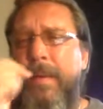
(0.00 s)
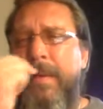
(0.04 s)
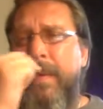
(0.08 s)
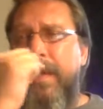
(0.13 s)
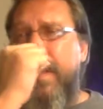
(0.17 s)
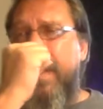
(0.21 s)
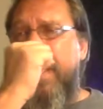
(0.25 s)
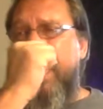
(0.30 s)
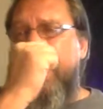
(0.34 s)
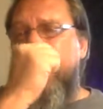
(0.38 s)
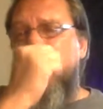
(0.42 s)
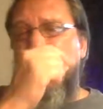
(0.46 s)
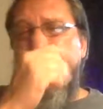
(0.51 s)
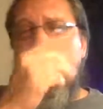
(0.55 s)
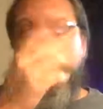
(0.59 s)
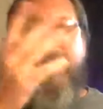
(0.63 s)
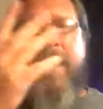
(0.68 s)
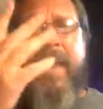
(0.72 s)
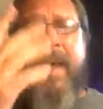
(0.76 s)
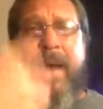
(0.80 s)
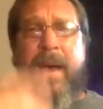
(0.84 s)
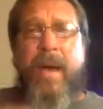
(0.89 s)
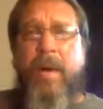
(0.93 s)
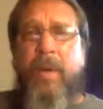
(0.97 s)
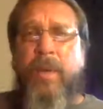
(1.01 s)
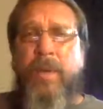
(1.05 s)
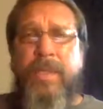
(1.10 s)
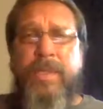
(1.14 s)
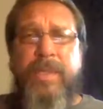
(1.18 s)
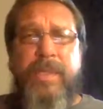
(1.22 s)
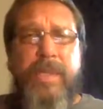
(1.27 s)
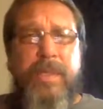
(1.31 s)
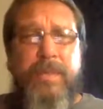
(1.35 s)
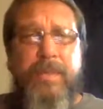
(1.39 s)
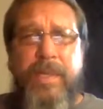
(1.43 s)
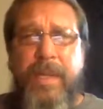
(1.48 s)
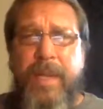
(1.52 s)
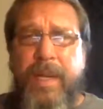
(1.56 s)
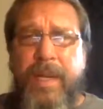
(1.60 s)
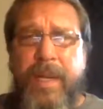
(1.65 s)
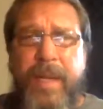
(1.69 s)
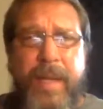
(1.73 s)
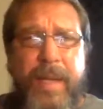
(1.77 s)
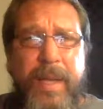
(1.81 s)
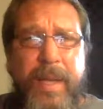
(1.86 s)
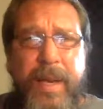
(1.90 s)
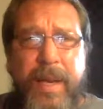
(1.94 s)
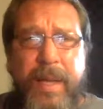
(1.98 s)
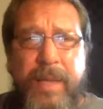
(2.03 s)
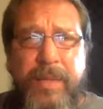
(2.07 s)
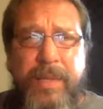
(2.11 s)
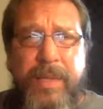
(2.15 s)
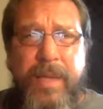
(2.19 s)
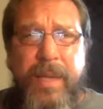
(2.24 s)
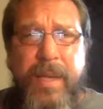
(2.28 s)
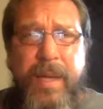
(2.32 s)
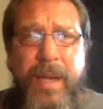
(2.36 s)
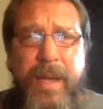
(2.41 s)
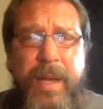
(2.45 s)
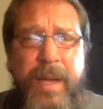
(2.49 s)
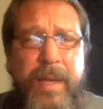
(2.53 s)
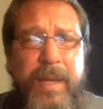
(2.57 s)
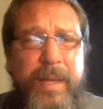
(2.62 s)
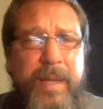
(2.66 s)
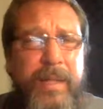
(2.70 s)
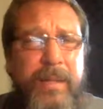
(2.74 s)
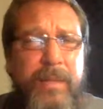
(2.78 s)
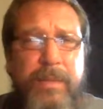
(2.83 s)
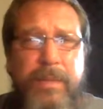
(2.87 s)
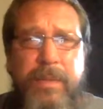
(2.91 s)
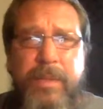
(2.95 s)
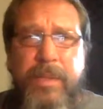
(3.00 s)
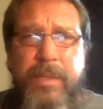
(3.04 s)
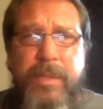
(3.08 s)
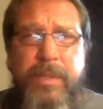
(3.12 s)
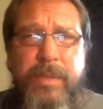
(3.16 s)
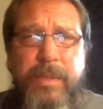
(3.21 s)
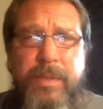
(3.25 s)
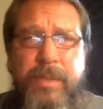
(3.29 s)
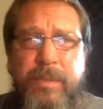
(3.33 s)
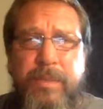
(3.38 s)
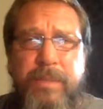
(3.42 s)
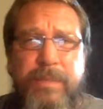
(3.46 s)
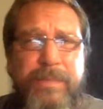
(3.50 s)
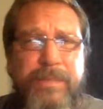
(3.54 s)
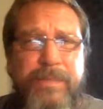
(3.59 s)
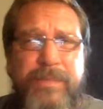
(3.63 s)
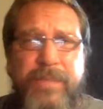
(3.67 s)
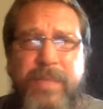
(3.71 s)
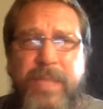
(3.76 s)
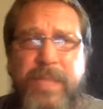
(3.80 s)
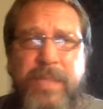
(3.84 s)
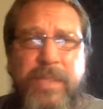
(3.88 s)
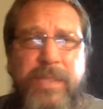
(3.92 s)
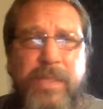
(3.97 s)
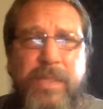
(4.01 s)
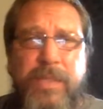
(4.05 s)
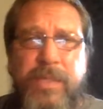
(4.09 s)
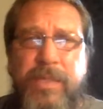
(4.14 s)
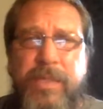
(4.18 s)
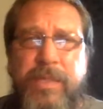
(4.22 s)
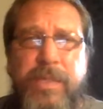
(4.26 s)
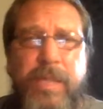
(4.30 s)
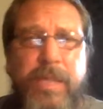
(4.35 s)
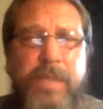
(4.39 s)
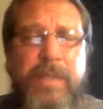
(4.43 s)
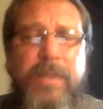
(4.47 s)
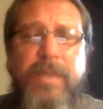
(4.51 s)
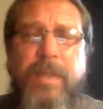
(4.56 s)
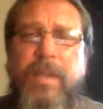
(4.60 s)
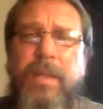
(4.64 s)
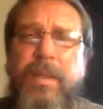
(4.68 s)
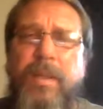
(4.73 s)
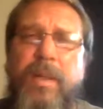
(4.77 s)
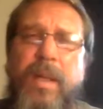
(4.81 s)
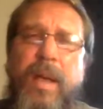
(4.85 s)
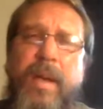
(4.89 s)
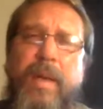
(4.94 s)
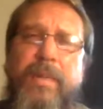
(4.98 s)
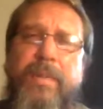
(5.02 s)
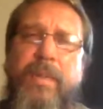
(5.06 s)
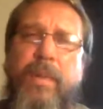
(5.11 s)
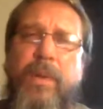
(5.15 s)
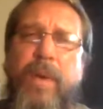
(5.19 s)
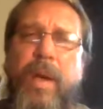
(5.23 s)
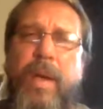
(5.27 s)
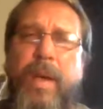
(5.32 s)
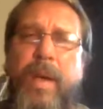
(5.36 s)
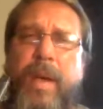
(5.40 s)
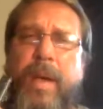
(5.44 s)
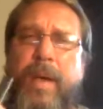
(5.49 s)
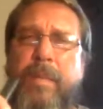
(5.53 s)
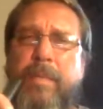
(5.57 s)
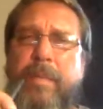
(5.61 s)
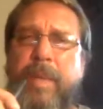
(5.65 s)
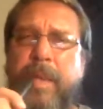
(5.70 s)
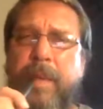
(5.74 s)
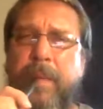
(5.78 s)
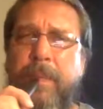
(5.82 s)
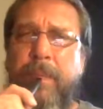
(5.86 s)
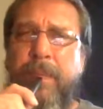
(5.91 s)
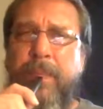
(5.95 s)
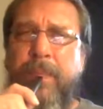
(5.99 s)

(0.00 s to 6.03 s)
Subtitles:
And now it seems like I get outside and it just sucks the life right out of me.